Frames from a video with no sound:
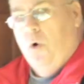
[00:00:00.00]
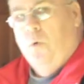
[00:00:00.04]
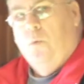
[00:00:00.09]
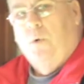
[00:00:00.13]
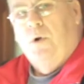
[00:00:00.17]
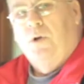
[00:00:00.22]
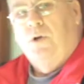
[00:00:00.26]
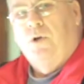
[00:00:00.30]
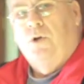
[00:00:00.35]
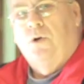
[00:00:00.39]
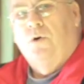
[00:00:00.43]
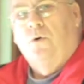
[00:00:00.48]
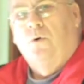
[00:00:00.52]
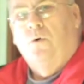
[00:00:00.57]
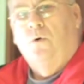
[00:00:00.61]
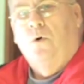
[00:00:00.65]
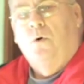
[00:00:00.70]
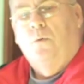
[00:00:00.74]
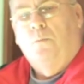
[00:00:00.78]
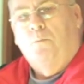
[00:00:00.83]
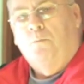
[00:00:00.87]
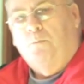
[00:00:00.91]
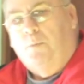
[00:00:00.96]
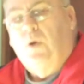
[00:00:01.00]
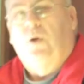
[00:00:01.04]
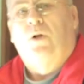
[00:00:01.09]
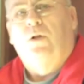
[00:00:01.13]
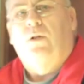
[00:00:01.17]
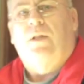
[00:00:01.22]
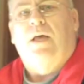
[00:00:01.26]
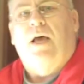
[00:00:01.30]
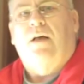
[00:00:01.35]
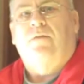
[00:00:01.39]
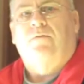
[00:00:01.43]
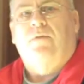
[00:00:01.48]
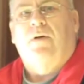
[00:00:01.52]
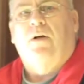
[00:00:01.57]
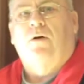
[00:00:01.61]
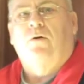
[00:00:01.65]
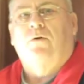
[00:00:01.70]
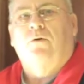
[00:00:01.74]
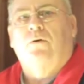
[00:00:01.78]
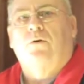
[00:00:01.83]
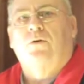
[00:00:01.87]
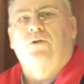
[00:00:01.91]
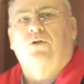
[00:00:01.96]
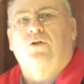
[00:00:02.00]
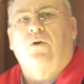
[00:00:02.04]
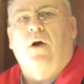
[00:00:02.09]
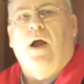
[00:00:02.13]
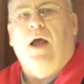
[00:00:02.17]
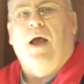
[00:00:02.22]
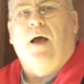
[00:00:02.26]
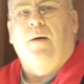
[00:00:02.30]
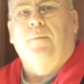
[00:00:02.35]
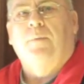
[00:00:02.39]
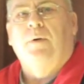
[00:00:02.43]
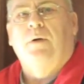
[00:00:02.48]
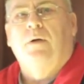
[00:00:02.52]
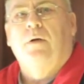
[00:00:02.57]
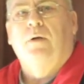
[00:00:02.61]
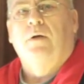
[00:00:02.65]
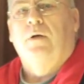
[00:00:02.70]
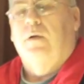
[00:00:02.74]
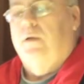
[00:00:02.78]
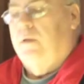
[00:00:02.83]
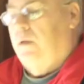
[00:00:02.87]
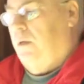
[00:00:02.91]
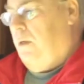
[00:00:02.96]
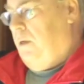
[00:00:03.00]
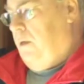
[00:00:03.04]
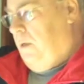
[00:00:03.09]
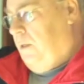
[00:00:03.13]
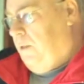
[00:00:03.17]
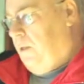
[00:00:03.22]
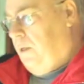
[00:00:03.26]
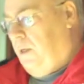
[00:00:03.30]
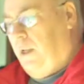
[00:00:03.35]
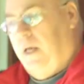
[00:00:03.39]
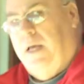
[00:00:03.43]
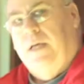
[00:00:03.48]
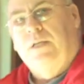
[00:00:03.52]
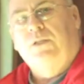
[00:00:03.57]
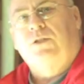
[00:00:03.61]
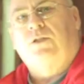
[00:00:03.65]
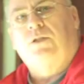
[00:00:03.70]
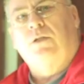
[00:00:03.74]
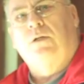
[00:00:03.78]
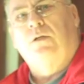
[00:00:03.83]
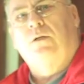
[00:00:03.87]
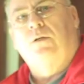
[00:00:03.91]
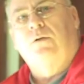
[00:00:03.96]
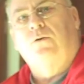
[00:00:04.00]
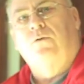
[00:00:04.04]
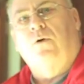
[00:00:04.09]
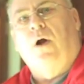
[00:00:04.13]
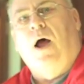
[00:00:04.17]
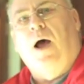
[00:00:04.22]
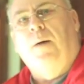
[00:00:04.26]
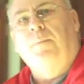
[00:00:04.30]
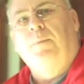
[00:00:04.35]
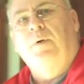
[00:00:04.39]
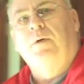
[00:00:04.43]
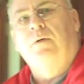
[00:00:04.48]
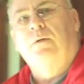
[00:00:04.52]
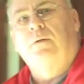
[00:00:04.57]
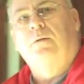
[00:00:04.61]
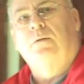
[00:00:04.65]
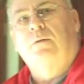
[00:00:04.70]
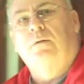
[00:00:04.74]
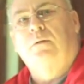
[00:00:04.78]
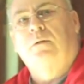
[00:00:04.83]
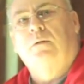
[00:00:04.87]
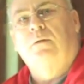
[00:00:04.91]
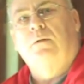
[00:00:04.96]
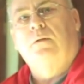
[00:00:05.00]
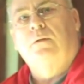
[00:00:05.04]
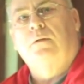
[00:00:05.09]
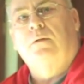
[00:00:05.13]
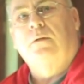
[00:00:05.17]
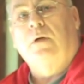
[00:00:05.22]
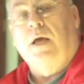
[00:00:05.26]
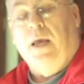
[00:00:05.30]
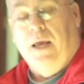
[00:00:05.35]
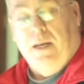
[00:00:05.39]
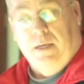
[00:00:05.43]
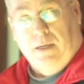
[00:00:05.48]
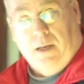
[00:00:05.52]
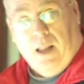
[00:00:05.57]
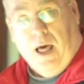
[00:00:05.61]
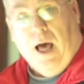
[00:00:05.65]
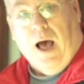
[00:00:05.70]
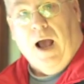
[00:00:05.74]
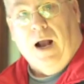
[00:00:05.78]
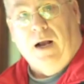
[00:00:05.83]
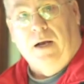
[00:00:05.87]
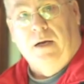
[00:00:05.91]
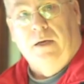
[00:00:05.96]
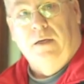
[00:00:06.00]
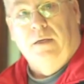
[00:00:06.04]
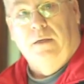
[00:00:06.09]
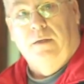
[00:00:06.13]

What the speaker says: When you pull that Velcro strap, the legs drop and lock.